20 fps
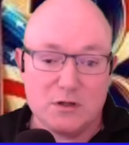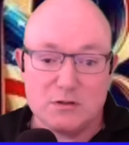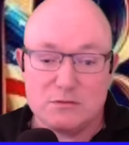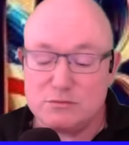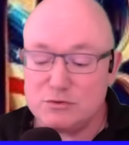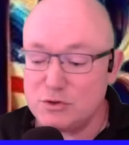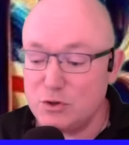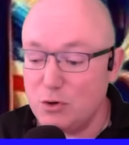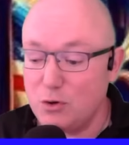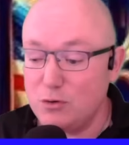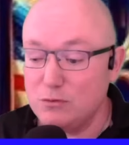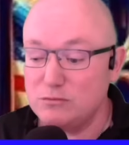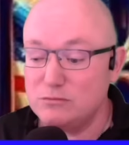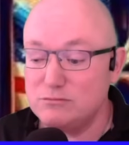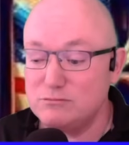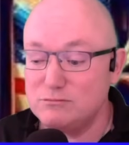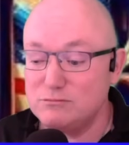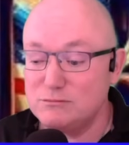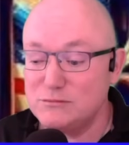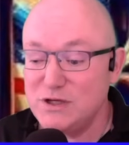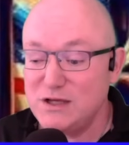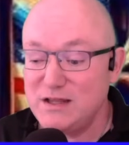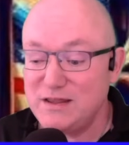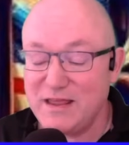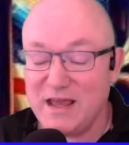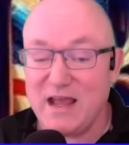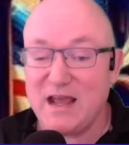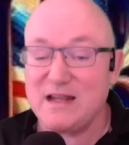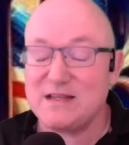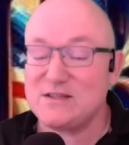So
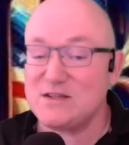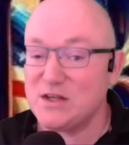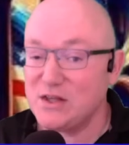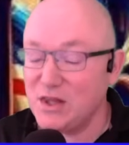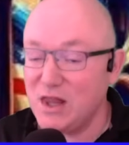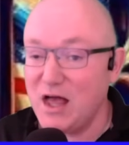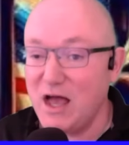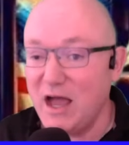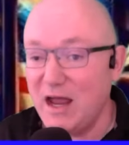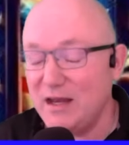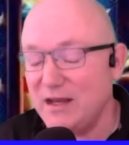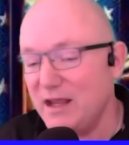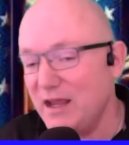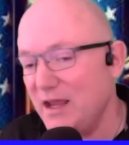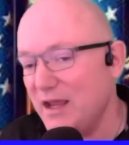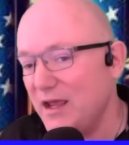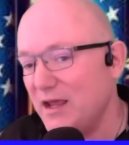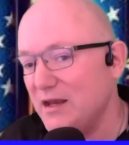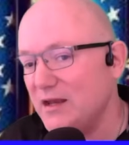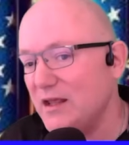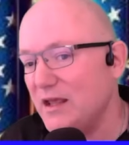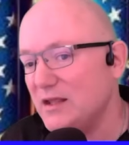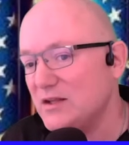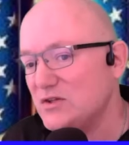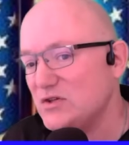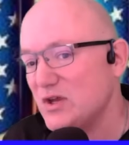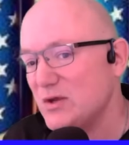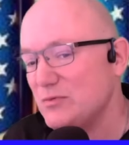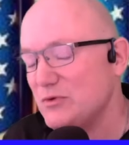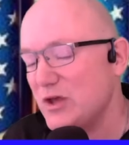that's a lot. And it
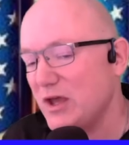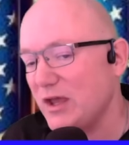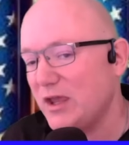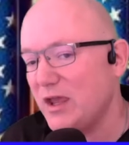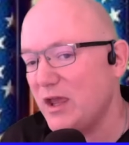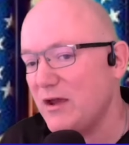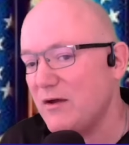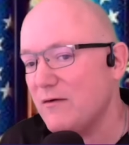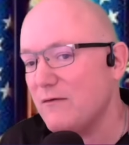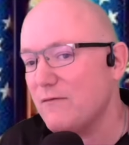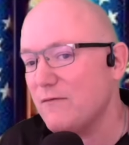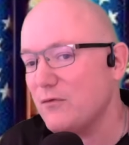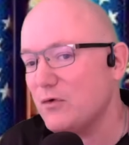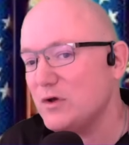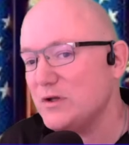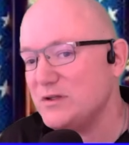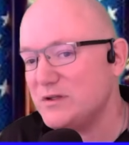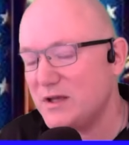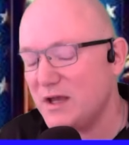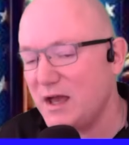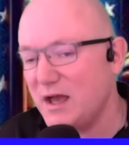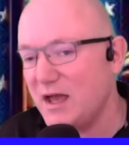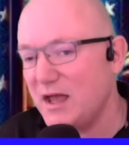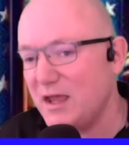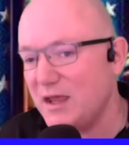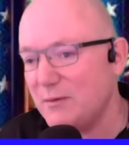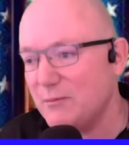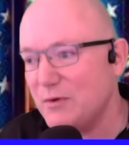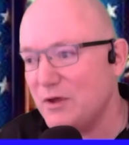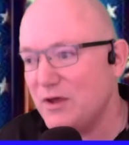seems like every
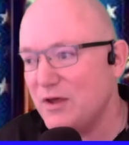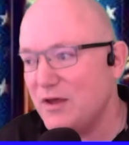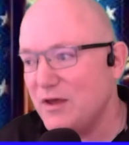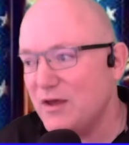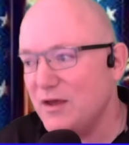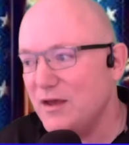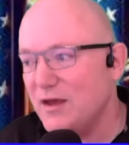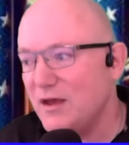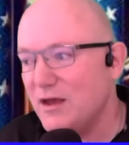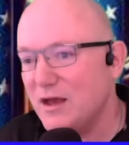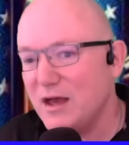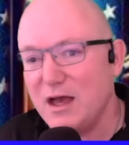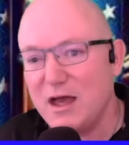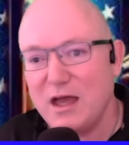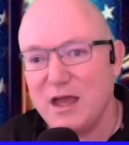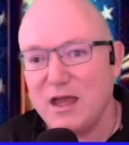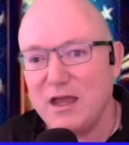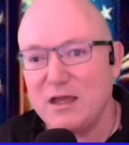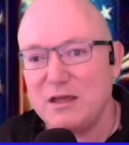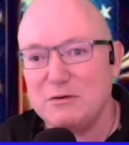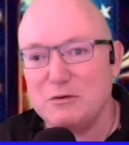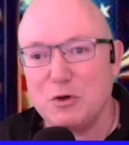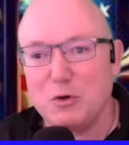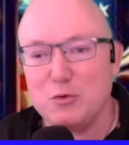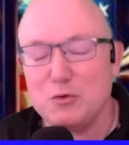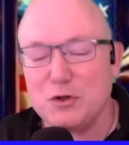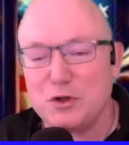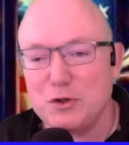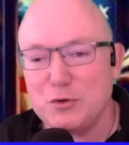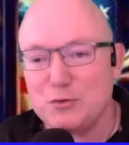time I
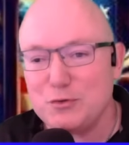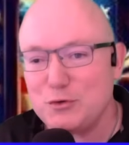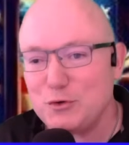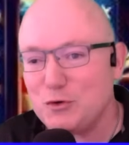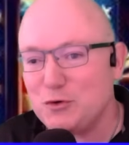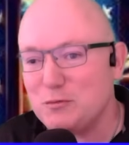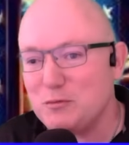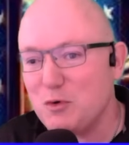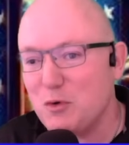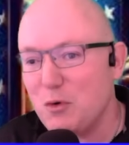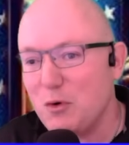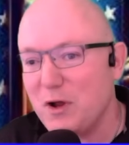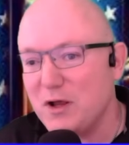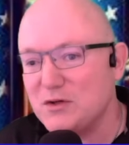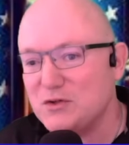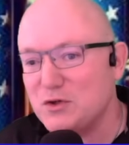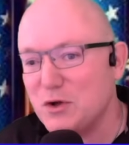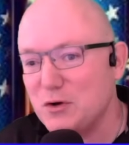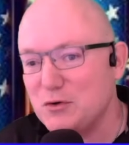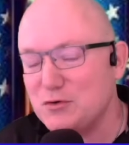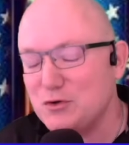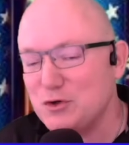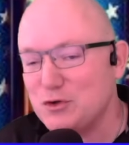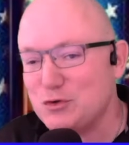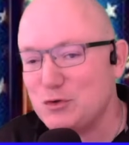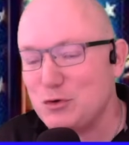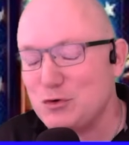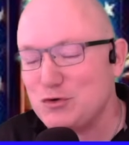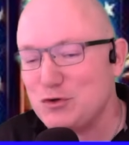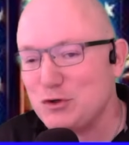go to YouTube or I start just
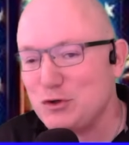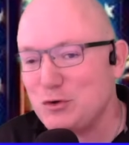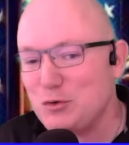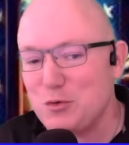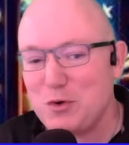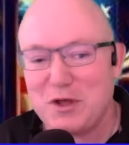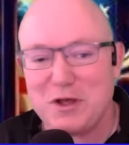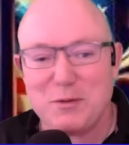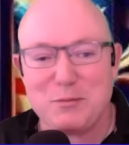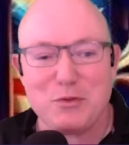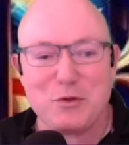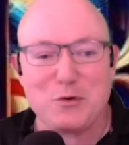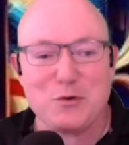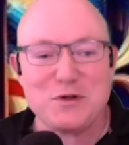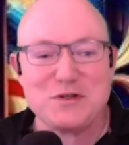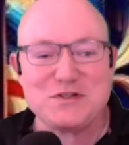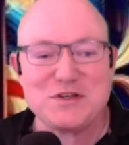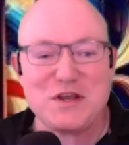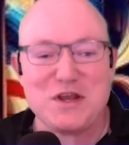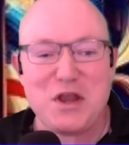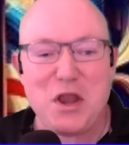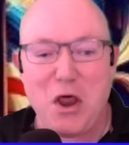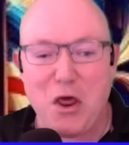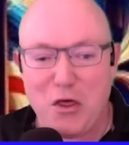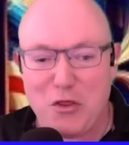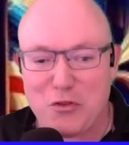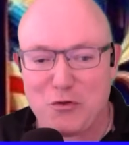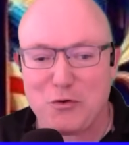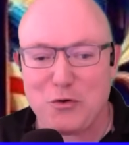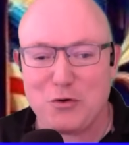searching the web, there is
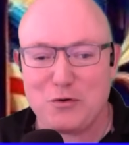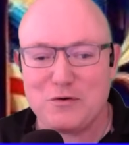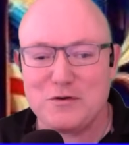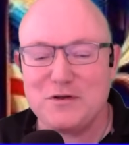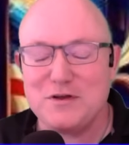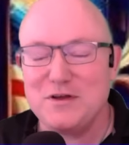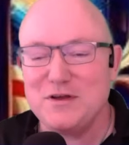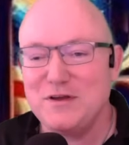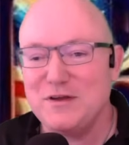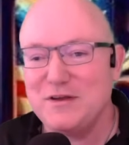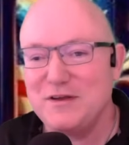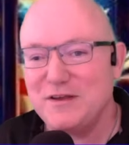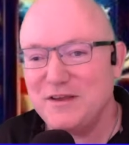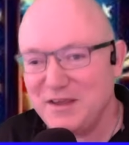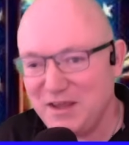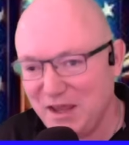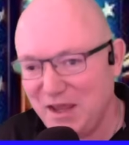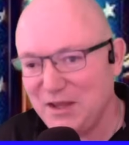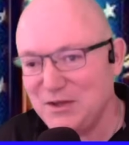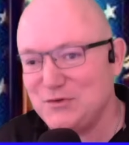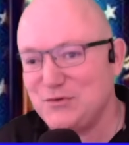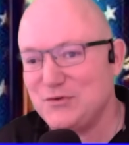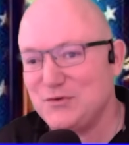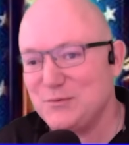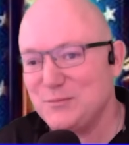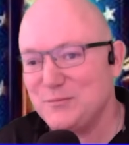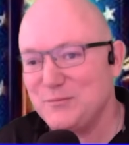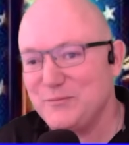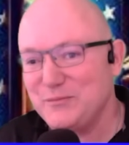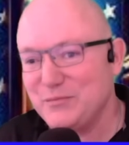another case,
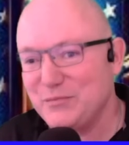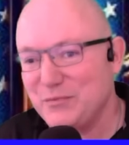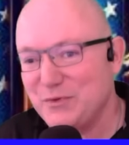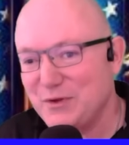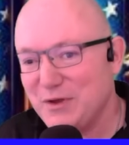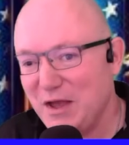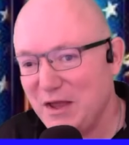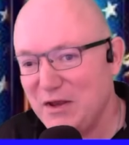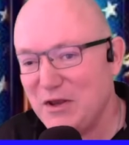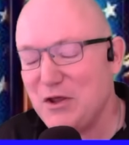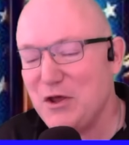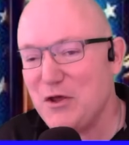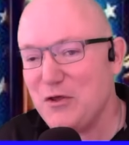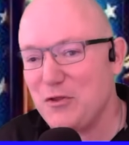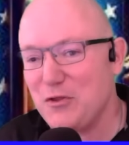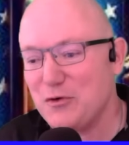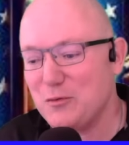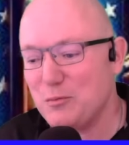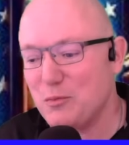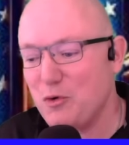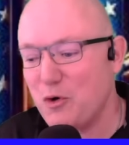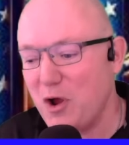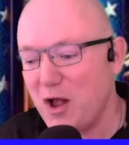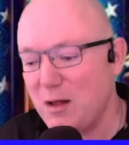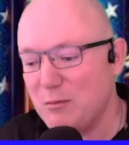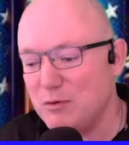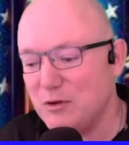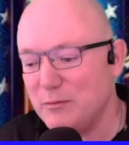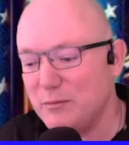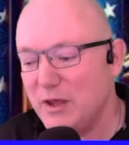another
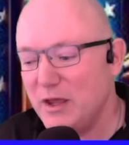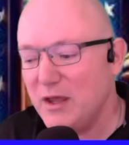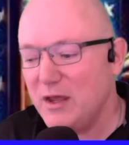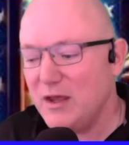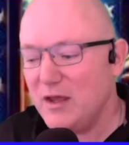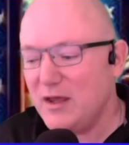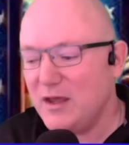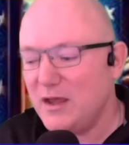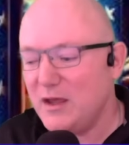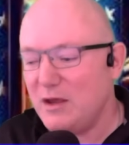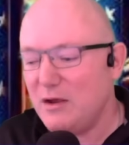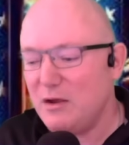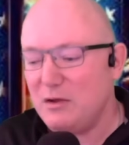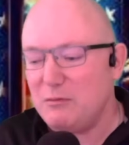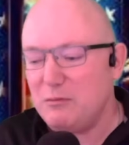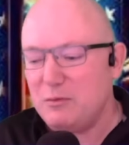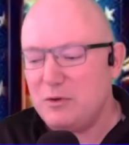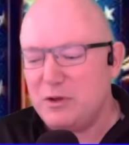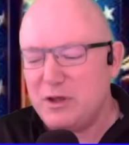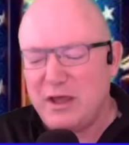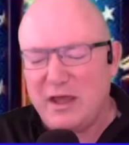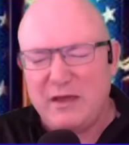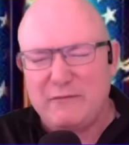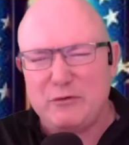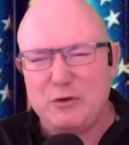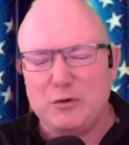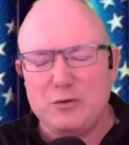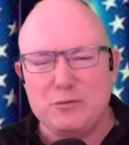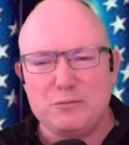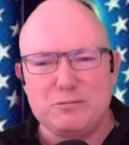problem. Have
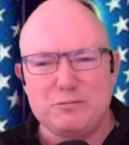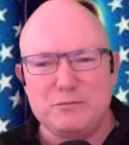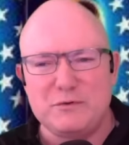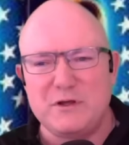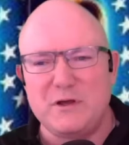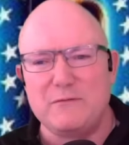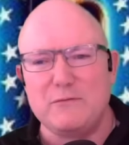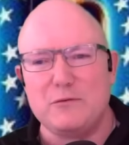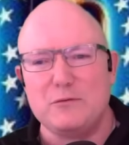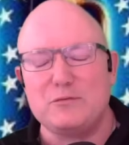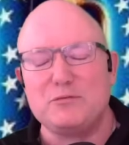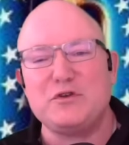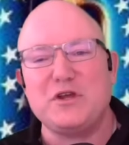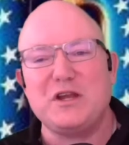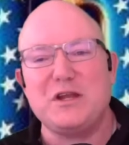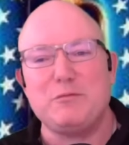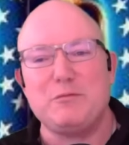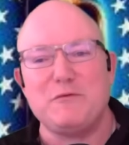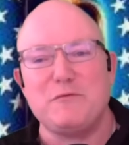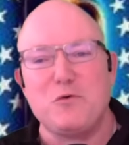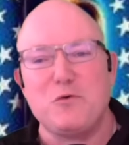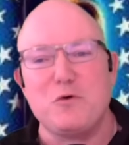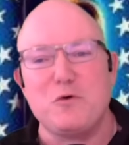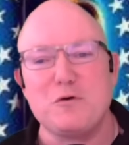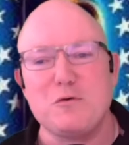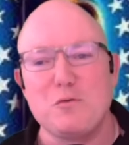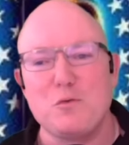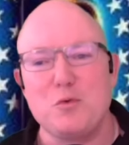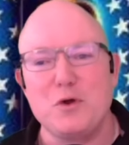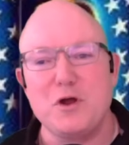you never seen it before
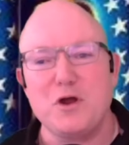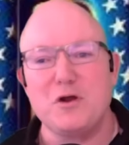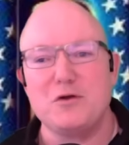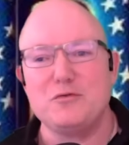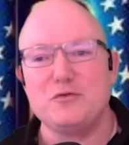to where